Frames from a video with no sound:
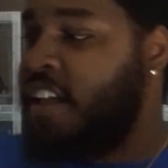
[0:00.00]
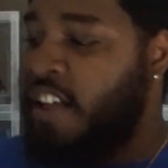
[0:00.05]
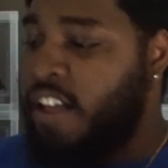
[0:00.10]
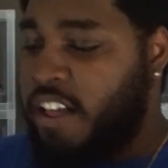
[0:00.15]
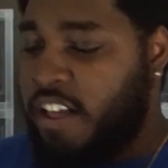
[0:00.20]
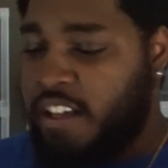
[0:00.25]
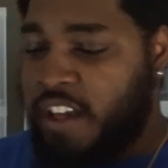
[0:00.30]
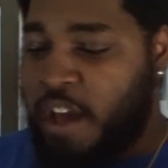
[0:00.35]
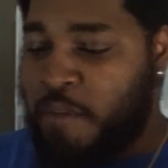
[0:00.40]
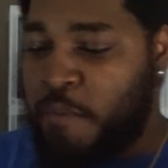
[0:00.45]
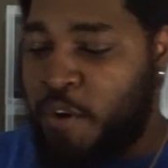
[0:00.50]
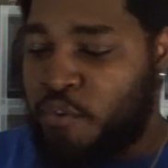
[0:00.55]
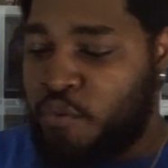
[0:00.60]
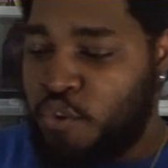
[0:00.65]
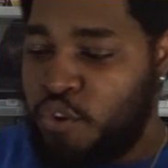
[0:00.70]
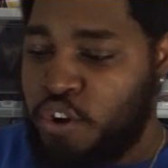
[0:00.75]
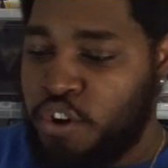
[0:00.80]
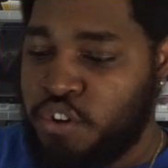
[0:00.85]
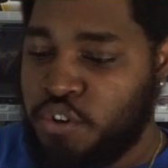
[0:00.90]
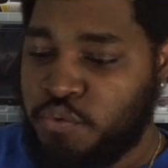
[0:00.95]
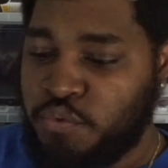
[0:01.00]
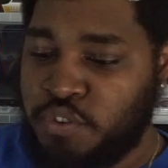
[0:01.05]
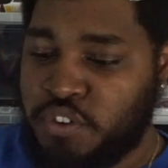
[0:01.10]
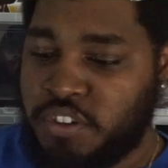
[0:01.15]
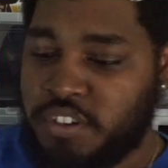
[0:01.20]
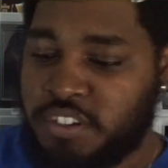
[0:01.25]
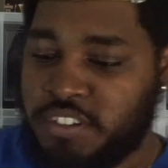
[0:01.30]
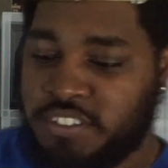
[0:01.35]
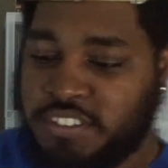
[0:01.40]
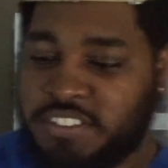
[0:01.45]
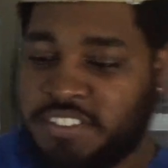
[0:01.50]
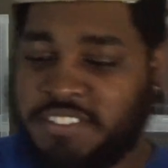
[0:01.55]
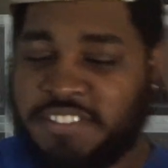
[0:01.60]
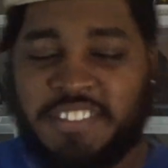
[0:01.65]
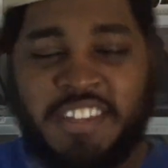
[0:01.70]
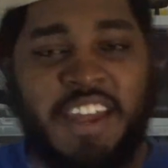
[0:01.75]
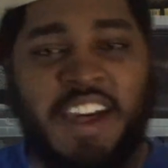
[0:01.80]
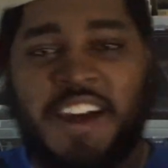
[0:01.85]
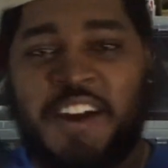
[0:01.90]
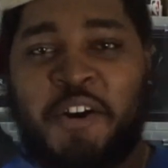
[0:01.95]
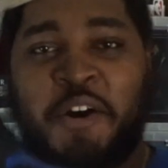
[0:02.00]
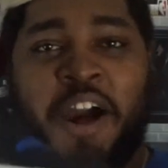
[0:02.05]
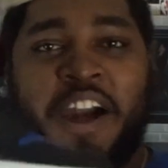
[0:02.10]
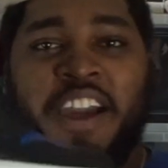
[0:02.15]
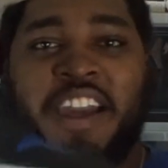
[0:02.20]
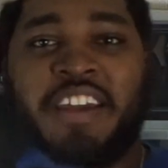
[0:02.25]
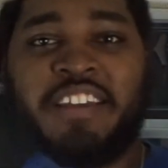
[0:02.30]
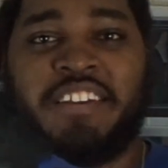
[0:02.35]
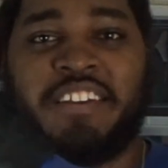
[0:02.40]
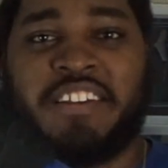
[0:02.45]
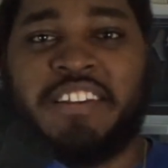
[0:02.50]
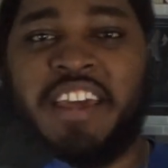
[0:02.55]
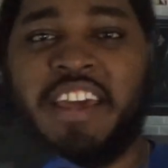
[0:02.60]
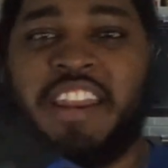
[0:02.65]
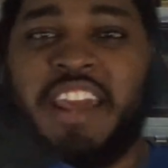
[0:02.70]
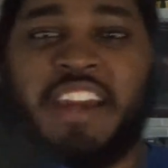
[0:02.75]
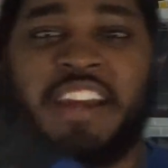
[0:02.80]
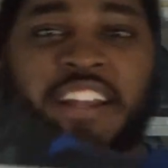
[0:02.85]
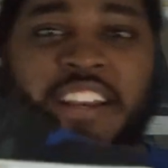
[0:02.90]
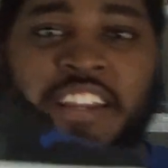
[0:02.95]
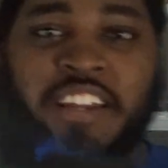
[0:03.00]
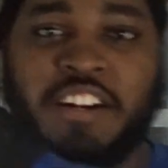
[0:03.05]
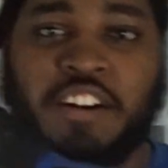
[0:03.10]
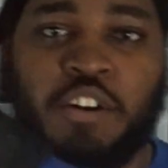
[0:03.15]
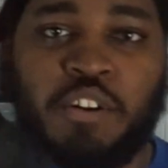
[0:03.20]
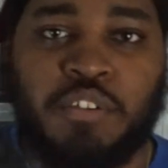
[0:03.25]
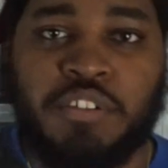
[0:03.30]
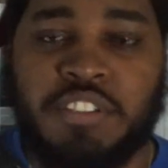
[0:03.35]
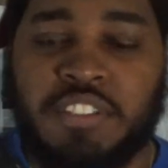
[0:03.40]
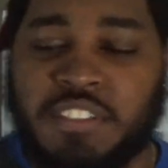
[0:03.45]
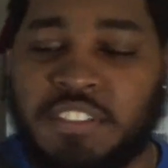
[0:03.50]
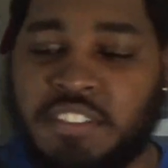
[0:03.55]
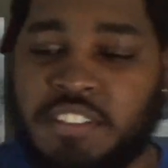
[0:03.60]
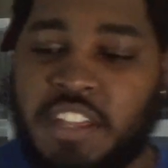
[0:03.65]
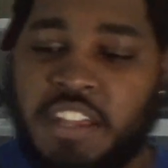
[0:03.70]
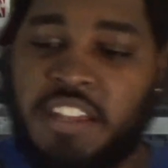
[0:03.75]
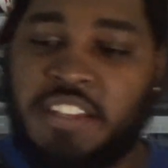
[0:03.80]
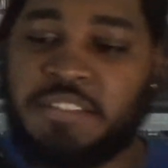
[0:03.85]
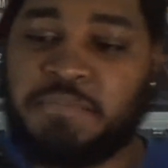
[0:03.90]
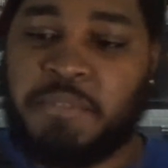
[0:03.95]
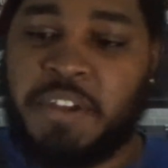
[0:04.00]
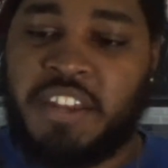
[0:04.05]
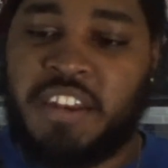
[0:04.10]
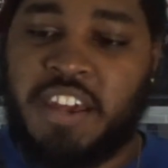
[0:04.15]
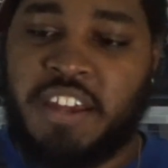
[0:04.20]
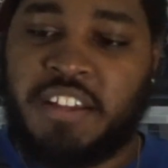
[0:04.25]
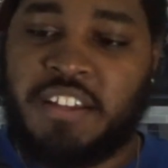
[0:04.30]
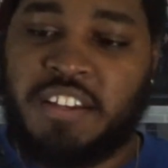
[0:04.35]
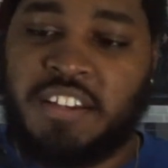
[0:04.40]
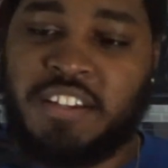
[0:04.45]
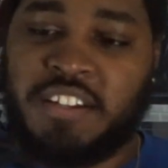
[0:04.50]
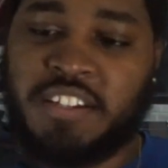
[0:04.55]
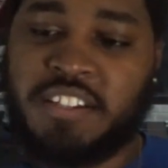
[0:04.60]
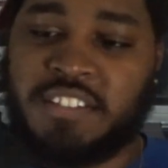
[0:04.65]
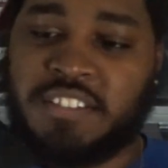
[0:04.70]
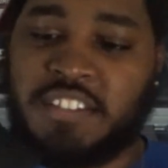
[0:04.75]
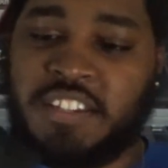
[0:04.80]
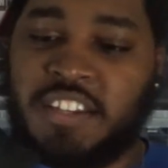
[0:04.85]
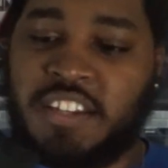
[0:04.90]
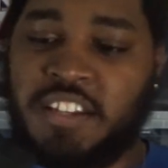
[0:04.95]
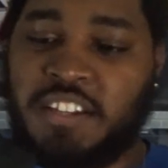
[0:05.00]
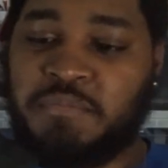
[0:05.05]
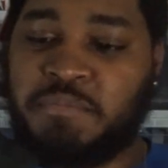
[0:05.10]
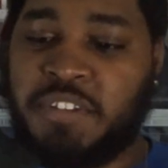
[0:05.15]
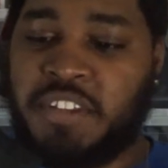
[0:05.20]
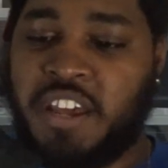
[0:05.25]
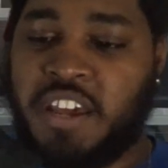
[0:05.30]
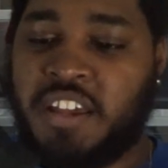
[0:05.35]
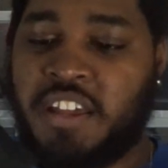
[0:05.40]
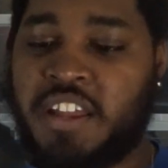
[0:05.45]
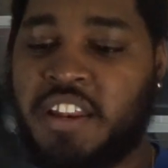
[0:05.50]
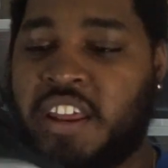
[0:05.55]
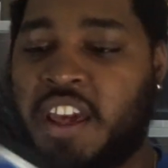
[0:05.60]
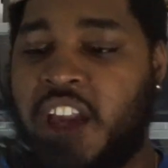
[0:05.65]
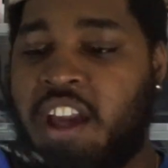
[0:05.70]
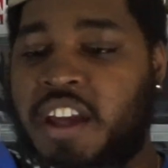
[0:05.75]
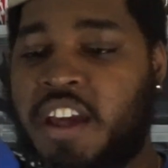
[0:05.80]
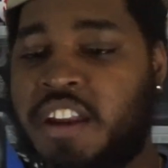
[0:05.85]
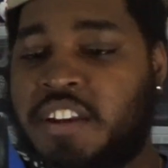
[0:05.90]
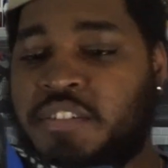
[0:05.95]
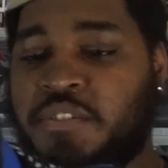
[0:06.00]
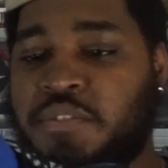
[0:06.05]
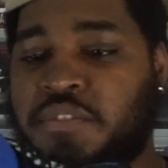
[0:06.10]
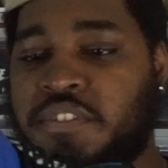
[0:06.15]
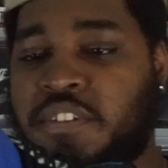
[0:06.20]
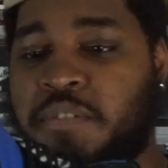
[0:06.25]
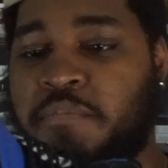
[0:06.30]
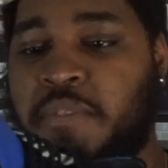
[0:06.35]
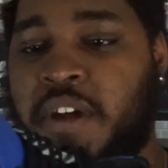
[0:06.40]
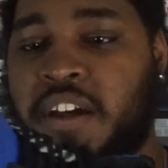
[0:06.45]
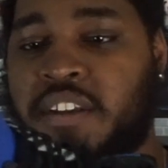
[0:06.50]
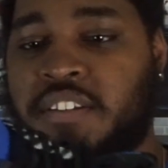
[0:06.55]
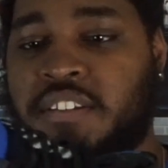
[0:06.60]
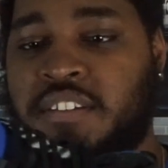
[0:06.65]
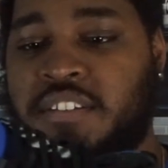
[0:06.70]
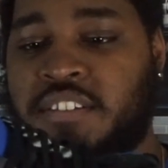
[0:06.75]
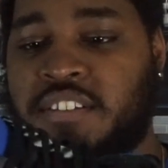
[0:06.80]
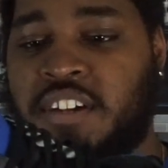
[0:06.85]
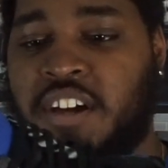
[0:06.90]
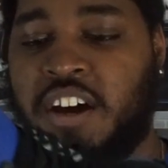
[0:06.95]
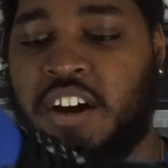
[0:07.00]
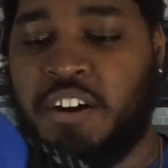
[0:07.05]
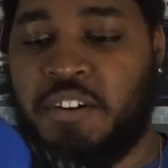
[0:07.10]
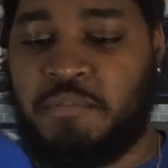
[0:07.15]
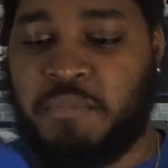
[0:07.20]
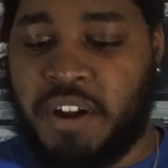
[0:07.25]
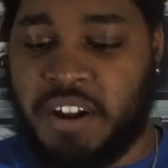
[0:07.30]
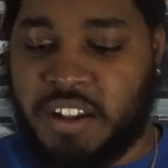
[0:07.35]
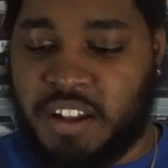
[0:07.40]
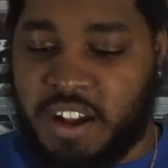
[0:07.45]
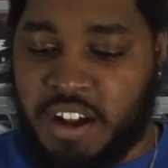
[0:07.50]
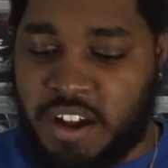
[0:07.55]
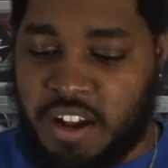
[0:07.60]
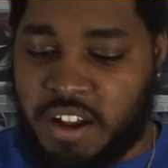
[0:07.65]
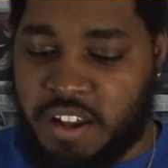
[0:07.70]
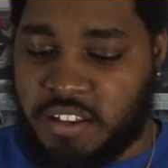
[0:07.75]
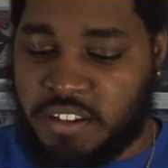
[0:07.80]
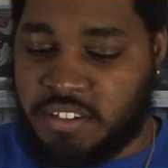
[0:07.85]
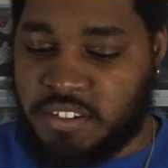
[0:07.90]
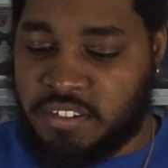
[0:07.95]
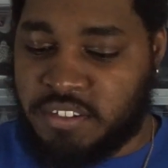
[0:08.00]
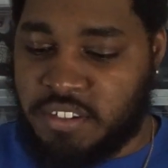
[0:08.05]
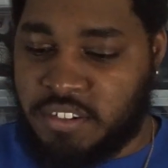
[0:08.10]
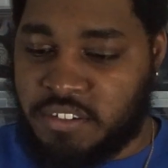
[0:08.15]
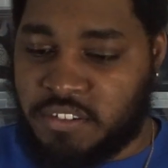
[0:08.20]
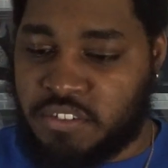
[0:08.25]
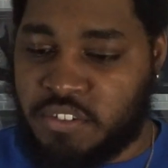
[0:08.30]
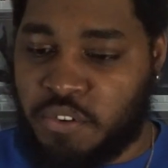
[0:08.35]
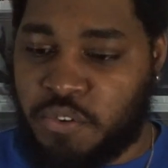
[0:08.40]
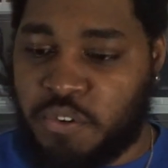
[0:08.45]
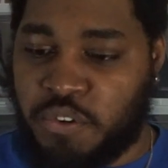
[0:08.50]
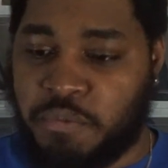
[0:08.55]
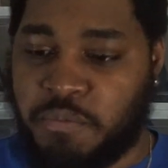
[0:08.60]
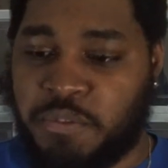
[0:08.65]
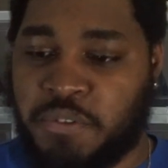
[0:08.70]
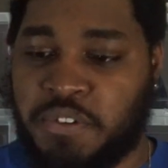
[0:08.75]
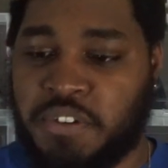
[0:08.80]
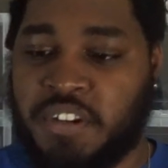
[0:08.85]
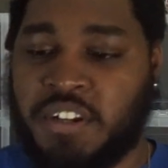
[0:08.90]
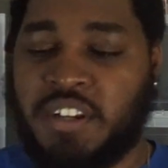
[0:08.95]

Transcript: I got my royal ones. Oh, I hate looking at that glitter on these things, man. That glitter is killing me. They I gotta do something about this. Oh my god, this looks horrible.